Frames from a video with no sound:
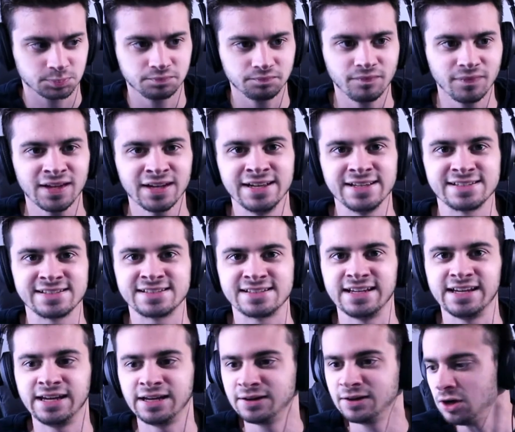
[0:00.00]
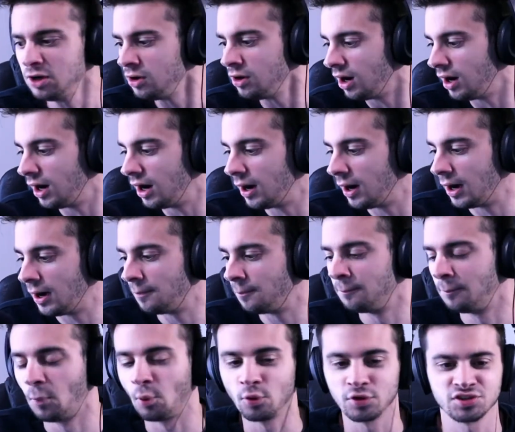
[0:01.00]
He's seeing
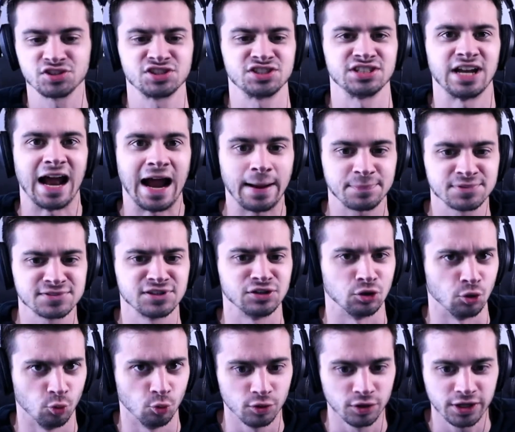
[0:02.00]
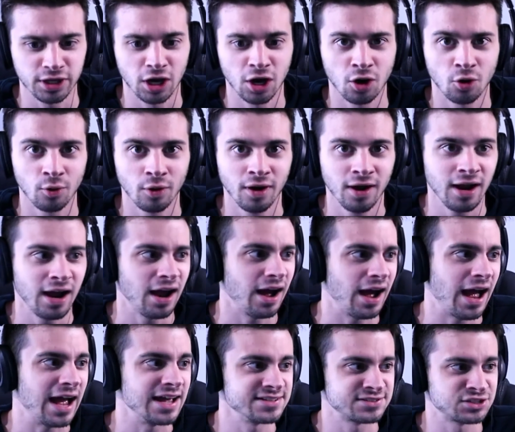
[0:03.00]
more snaps than Julio
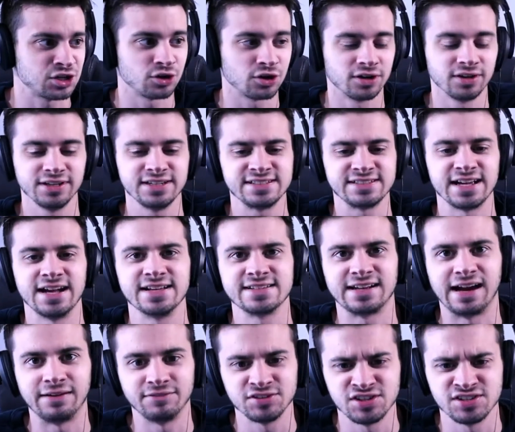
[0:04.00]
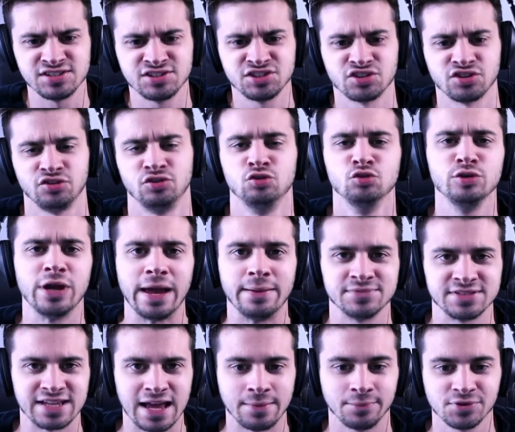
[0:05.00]
as it currently stands, and obviously it's just a 2-game
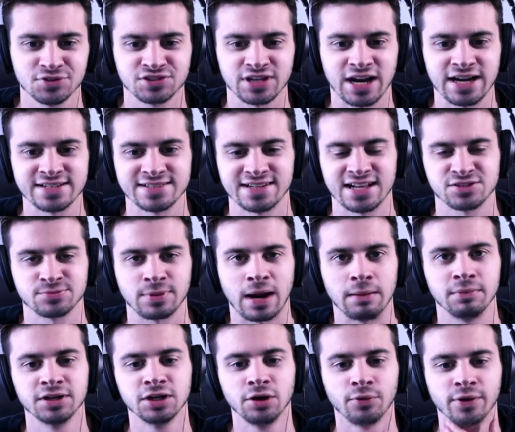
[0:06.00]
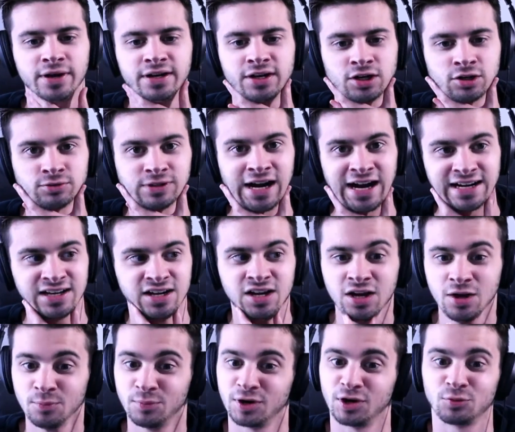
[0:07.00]
sample size, and that's probably going to correct.
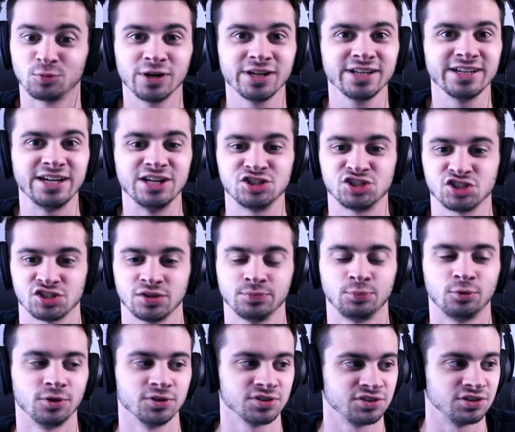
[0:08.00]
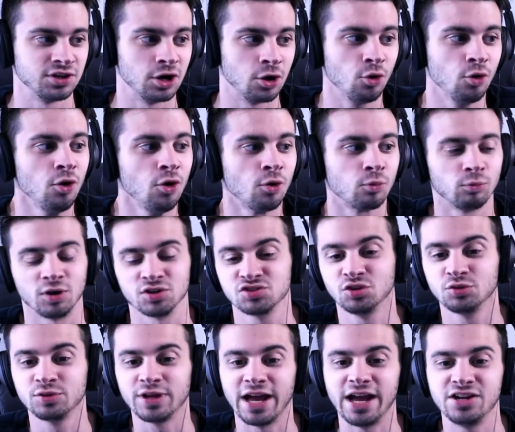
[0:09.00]
But it really is just important to note,
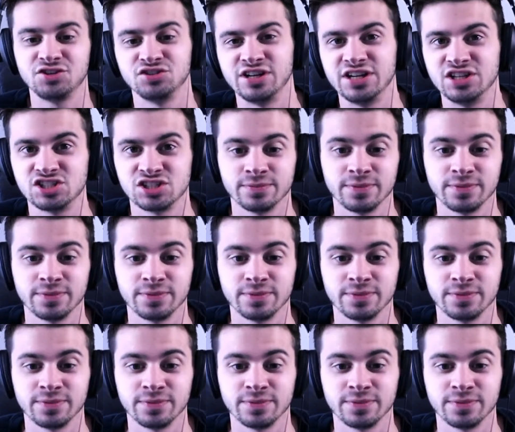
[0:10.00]
Russell Gage needs to be